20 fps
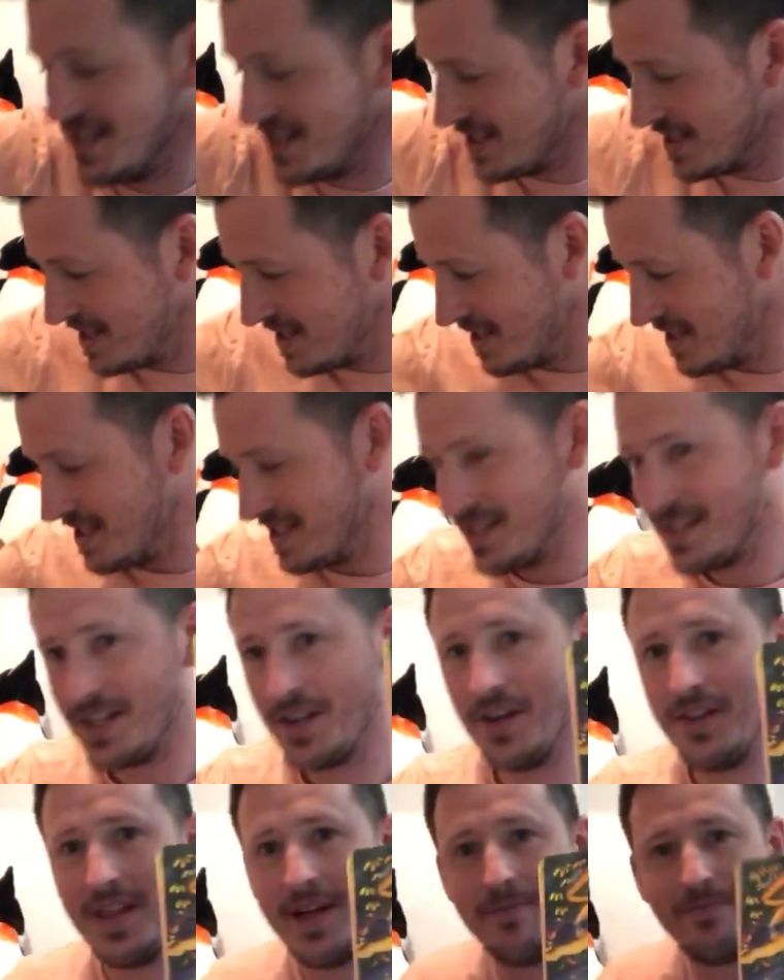
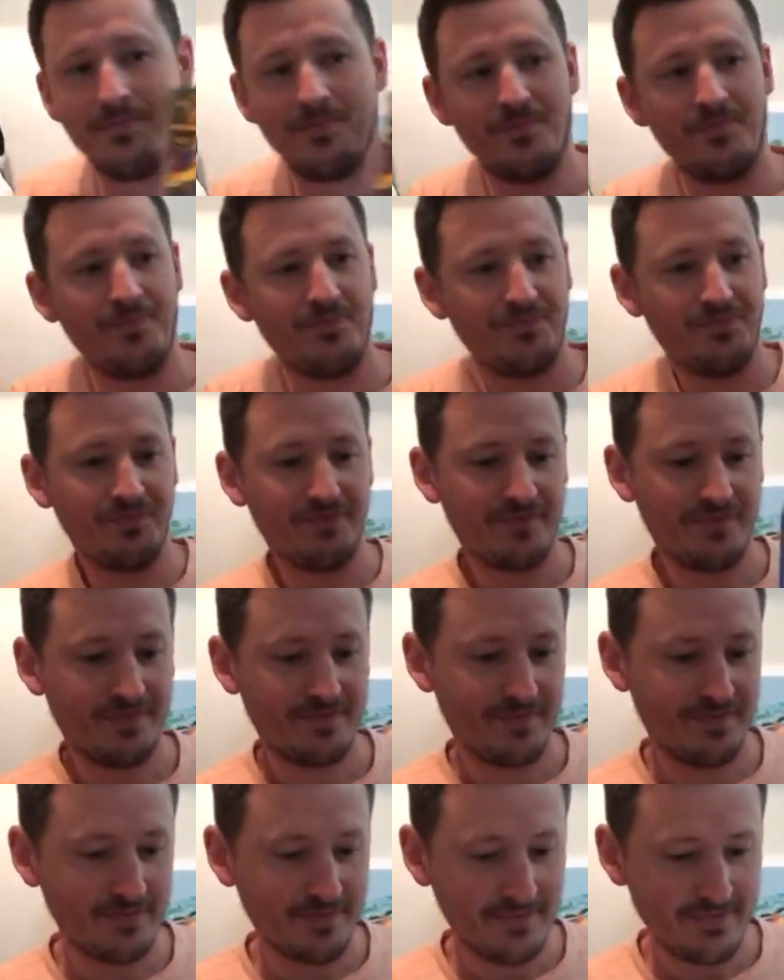
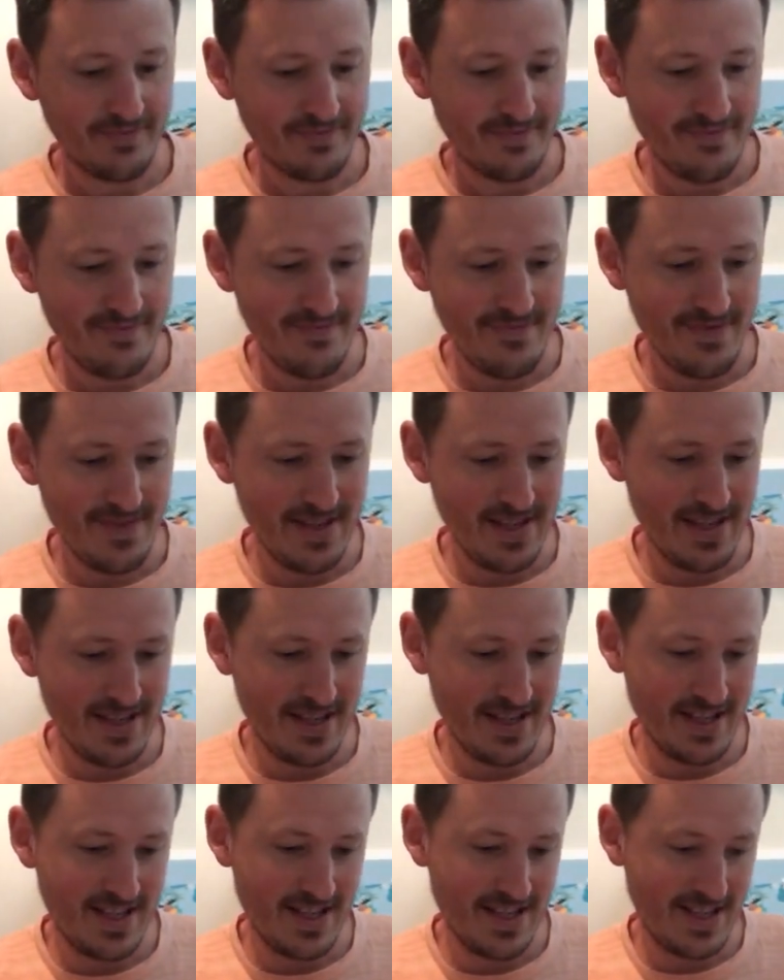
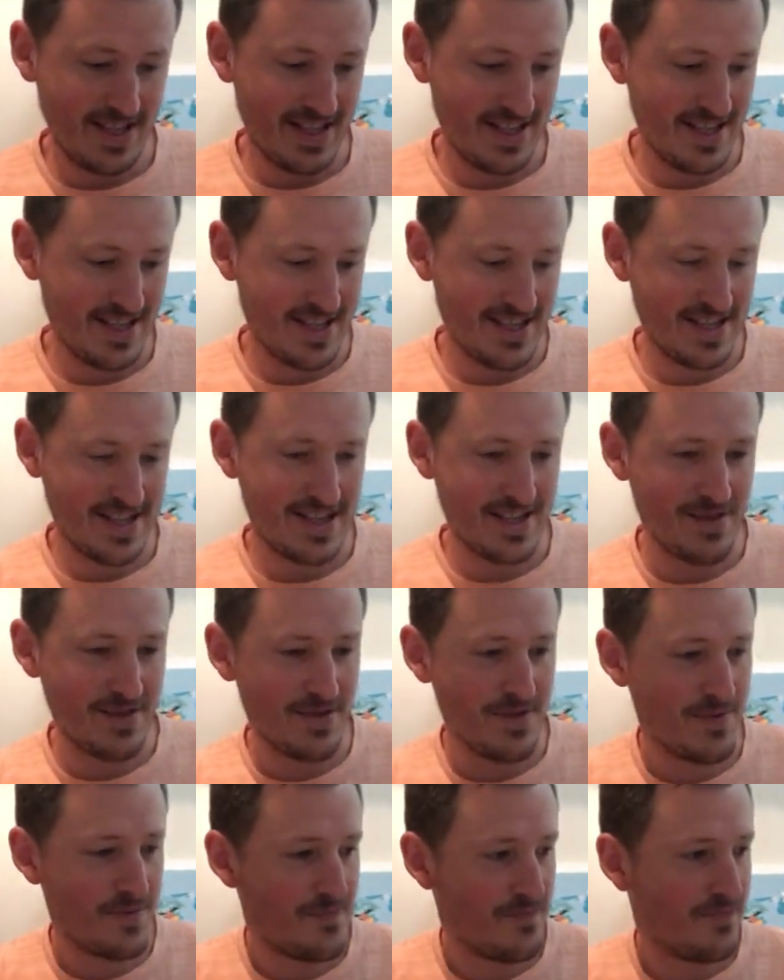
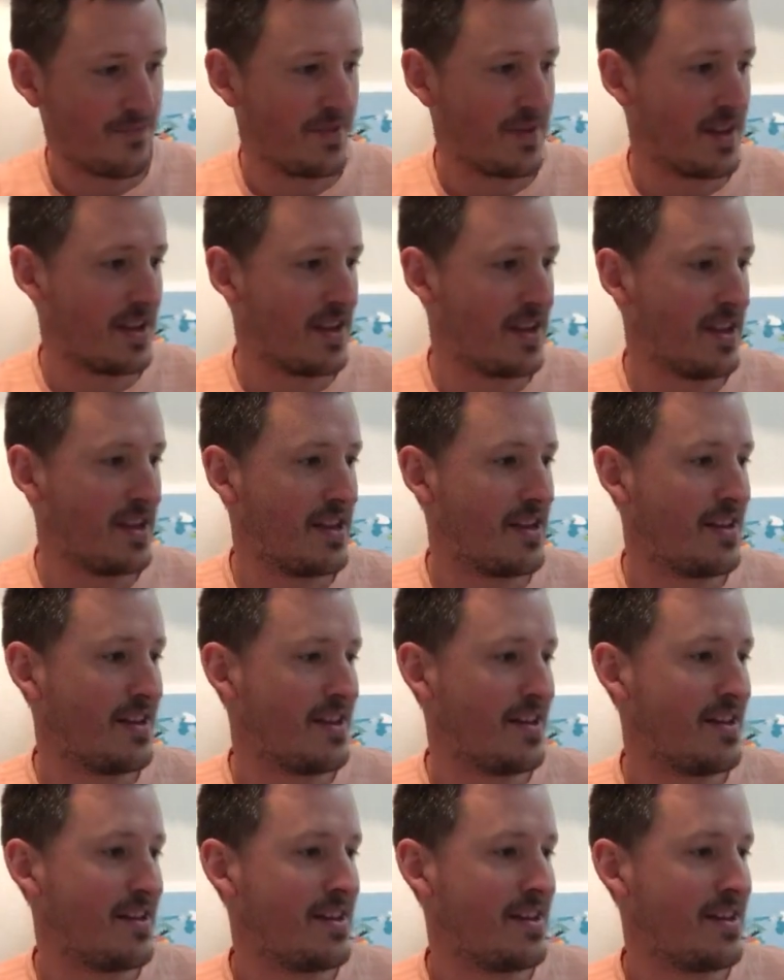Nobody speaks.